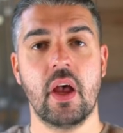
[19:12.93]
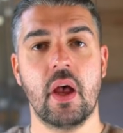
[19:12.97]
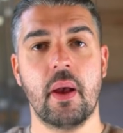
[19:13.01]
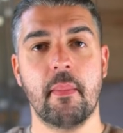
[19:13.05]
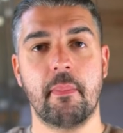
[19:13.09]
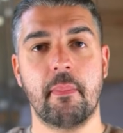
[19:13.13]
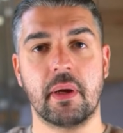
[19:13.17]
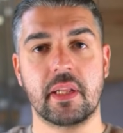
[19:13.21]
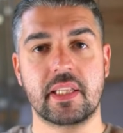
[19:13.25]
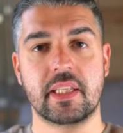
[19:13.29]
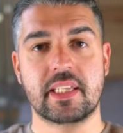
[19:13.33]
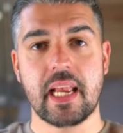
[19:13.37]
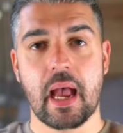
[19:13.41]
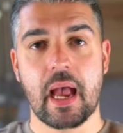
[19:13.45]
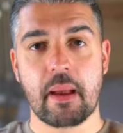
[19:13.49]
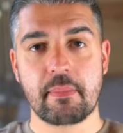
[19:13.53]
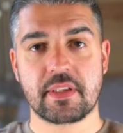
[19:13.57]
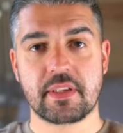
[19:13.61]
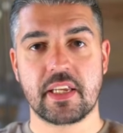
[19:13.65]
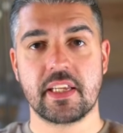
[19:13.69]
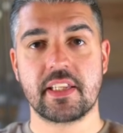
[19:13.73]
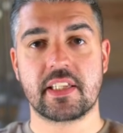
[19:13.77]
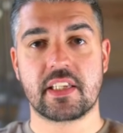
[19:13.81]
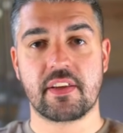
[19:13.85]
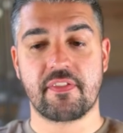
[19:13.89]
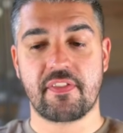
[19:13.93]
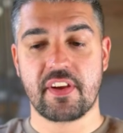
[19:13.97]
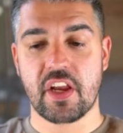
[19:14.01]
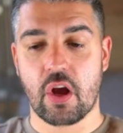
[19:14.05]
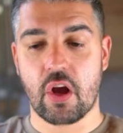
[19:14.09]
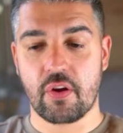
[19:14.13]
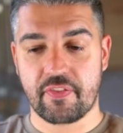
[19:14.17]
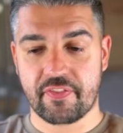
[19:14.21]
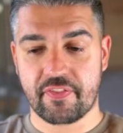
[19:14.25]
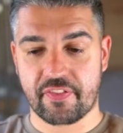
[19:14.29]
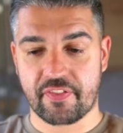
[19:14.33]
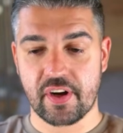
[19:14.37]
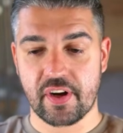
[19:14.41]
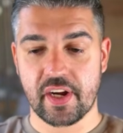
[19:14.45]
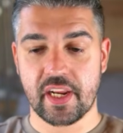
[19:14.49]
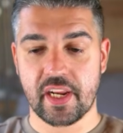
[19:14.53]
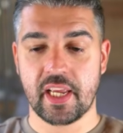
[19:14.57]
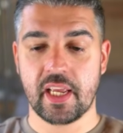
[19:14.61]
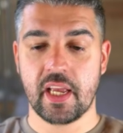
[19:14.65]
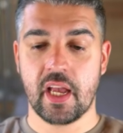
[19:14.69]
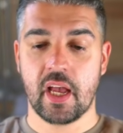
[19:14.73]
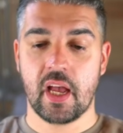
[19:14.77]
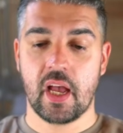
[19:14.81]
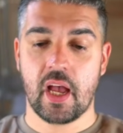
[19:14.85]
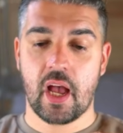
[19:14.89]
but taps into
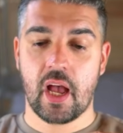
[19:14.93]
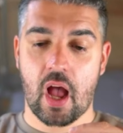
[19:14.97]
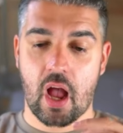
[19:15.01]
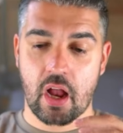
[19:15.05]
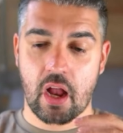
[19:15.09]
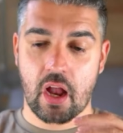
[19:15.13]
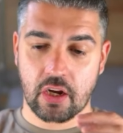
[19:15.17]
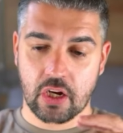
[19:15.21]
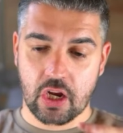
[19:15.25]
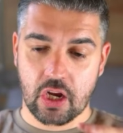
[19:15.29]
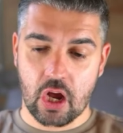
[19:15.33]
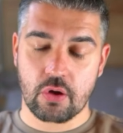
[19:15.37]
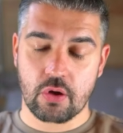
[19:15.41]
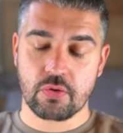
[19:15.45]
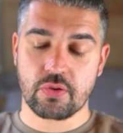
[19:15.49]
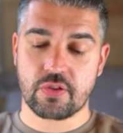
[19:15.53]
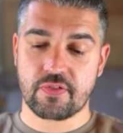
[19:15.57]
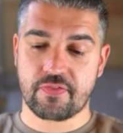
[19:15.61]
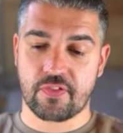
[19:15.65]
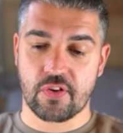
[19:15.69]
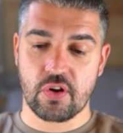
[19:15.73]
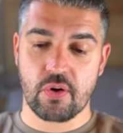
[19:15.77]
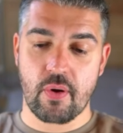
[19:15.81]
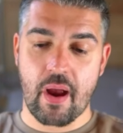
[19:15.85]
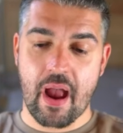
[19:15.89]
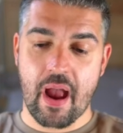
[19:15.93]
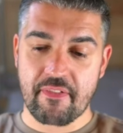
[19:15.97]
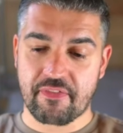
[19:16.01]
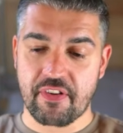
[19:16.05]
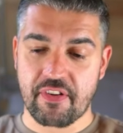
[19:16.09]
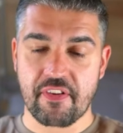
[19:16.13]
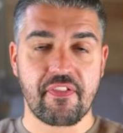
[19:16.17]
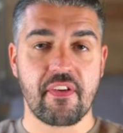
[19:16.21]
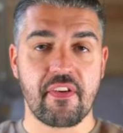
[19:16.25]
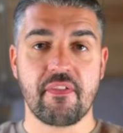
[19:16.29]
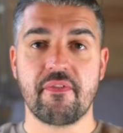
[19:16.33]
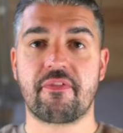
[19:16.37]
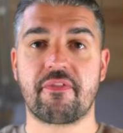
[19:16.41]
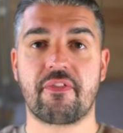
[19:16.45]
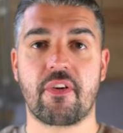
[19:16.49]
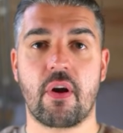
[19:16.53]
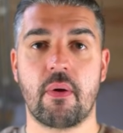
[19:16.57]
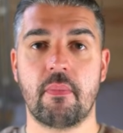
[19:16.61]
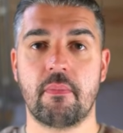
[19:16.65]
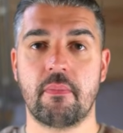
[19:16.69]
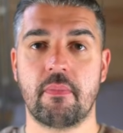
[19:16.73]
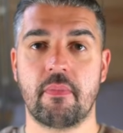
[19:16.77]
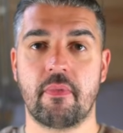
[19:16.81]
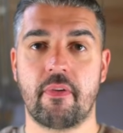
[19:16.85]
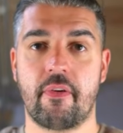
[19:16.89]
VO3 and goes through everything
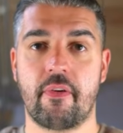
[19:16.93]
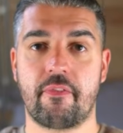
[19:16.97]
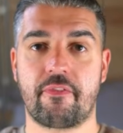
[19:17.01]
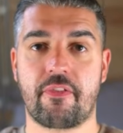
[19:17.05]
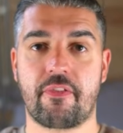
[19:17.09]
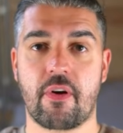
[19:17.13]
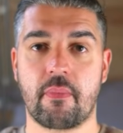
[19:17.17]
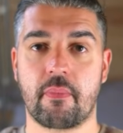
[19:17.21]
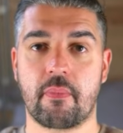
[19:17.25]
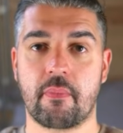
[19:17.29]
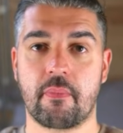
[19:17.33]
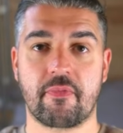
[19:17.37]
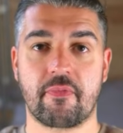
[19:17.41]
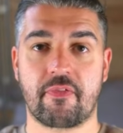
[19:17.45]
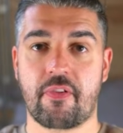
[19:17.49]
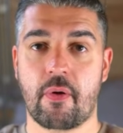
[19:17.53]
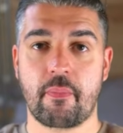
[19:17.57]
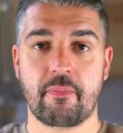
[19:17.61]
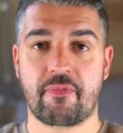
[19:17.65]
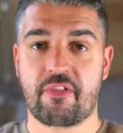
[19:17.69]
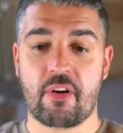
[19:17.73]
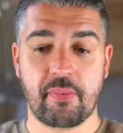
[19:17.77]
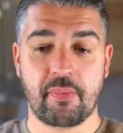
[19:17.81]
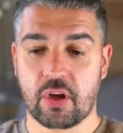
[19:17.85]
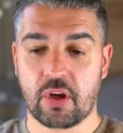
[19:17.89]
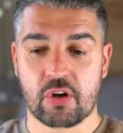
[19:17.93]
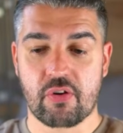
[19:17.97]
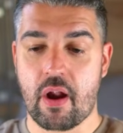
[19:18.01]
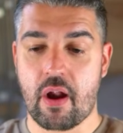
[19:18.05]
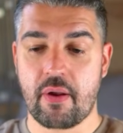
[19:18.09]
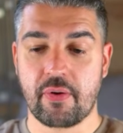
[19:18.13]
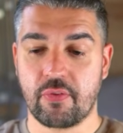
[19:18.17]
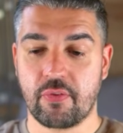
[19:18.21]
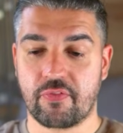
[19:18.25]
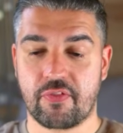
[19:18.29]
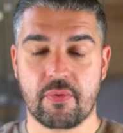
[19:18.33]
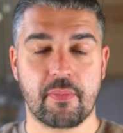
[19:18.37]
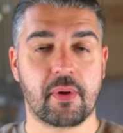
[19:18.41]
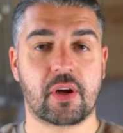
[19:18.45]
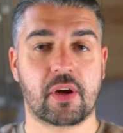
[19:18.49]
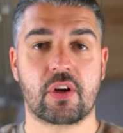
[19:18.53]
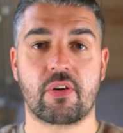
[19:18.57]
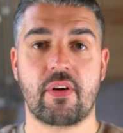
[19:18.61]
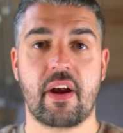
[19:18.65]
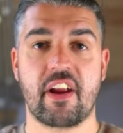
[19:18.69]
from the ground up from a creative